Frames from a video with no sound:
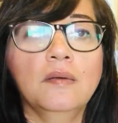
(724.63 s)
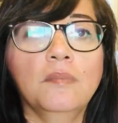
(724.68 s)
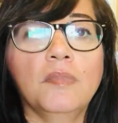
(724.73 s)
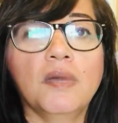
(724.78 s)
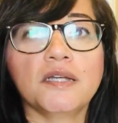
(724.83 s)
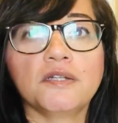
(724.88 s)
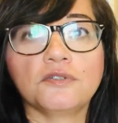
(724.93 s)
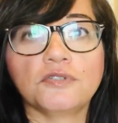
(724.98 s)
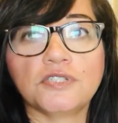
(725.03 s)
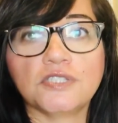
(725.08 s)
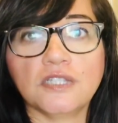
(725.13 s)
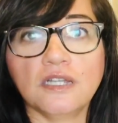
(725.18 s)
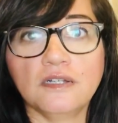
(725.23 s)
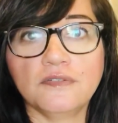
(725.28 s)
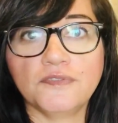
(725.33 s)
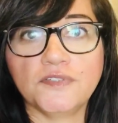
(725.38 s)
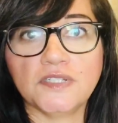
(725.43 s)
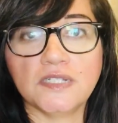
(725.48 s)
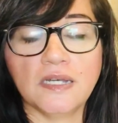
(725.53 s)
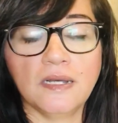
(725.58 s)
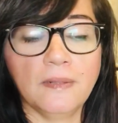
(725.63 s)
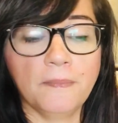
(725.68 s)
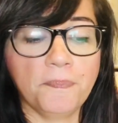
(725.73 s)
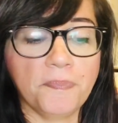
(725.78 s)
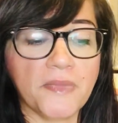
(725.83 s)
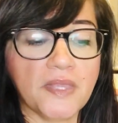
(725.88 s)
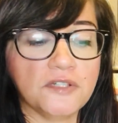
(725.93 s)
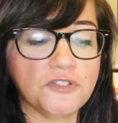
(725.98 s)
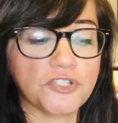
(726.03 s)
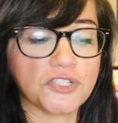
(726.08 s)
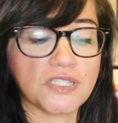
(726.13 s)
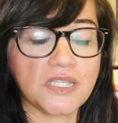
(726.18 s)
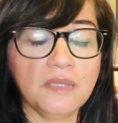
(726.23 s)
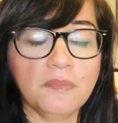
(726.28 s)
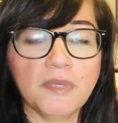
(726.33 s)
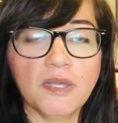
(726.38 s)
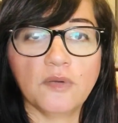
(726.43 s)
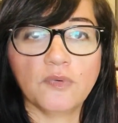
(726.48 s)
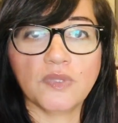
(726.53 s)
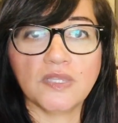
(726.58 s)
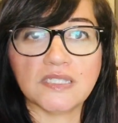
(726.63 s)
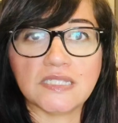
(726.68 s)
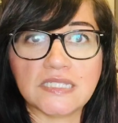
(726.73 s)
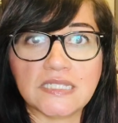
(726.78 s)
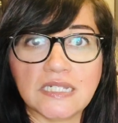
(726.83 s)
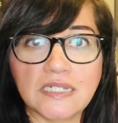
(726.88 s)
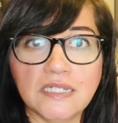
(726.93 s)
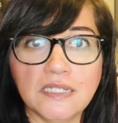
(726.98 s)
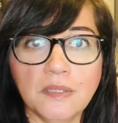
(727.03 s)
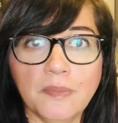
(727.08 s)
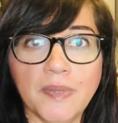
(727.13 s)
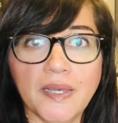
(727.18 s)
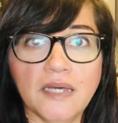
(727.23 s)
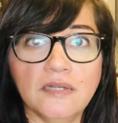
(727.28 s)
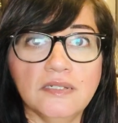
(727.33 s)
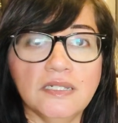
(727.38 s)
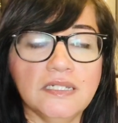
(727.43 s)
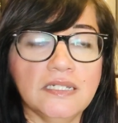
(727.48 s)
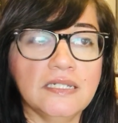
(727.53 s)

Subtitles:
Microsoft just came out with a study about it,